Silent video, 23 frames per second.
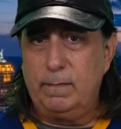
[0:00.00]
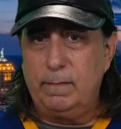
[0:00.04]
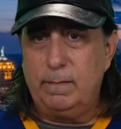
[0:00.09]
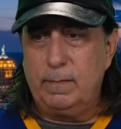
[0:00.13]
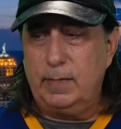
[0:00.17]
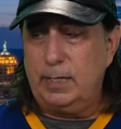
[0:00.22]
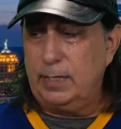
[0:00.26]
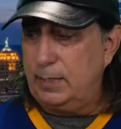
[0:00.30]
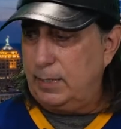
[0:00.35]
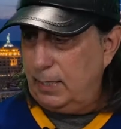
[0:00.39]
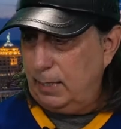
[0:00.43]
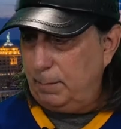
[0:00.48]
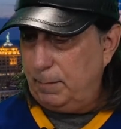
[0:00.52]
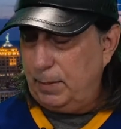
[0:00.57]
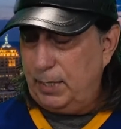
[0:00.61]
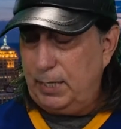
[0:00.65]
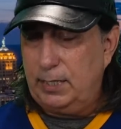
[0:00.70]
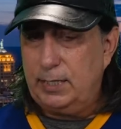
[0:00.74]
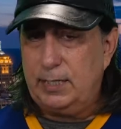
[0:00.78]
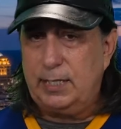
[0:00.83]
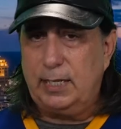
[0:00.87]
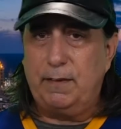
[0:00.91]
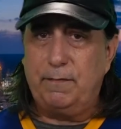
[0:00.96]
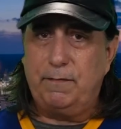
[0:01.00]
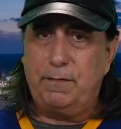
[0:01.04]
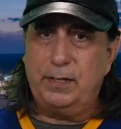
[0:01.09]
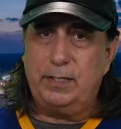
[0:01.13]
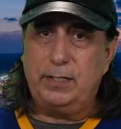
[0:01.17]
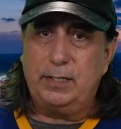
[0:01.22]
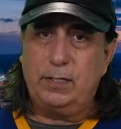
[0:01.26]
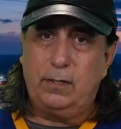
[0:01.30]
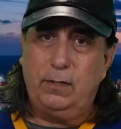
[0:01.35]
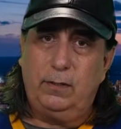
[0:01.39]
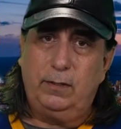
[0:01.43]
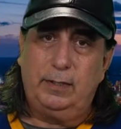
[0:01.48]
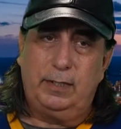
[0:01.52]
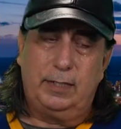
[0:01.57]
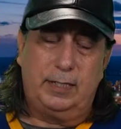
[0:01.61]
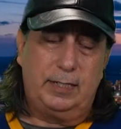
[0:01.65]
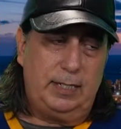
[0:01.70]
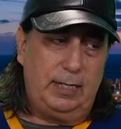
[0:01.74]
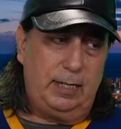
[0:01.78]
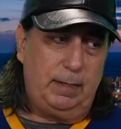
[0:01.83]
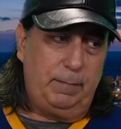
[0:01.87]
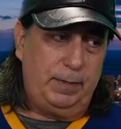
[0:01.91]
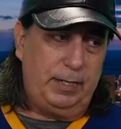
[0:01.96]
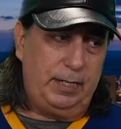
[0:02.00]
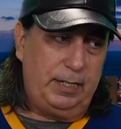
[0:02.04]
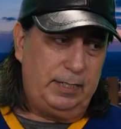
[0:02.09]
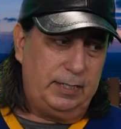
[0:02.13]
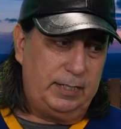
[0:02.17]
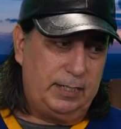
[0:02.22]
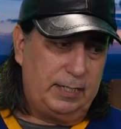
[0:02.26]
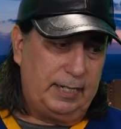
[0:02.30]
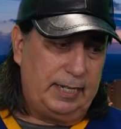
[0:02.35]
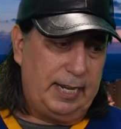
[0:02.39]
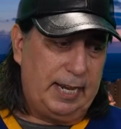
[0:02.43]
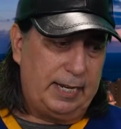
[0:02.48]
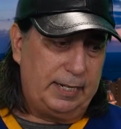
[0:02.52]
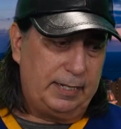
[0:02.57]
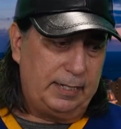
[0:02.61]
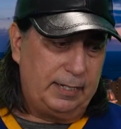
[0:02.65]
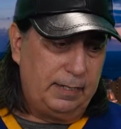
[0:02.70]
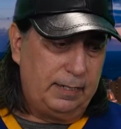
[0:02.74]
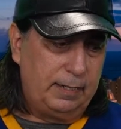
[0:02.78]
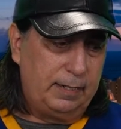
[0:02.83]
This team needs to get physical. This team needs to get